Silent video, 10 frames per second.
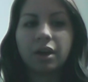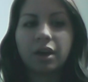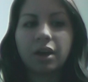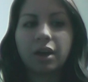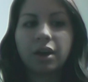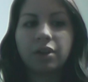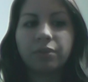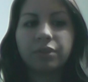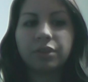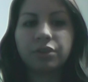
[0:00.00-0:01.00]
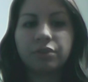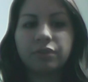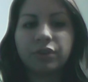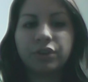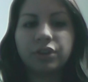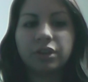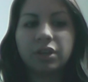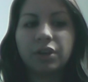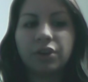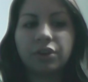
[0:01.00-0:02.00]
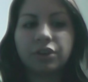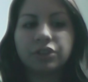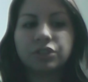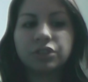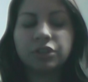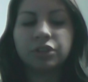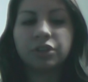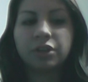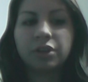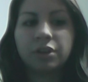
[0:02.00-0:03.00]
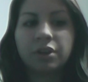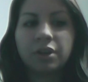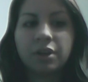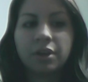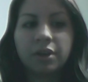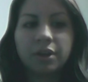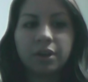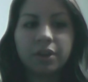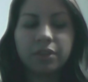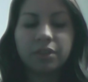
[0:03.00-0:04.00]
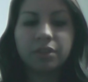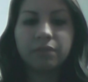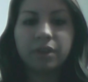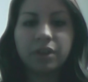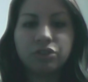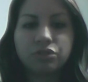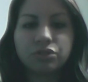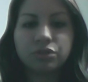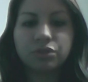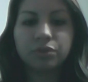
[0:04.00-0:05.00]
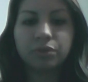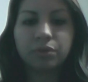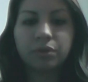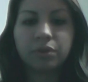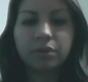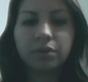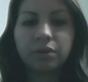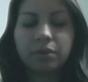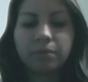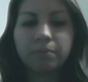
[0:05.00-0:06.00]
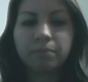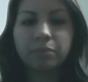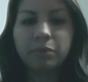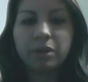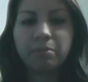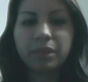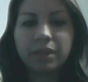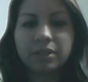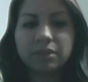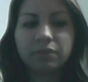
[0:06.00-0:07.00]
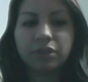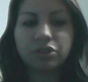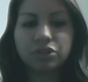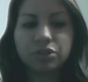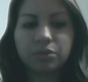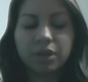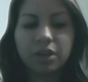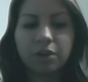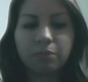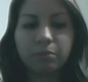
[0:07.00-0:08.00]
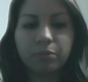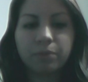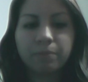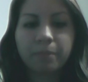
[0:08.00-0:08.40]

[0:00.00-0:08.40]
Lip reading: I don't think they're a very good character. And then the Ventru. Maybe I played as a Ventru, I can't remember.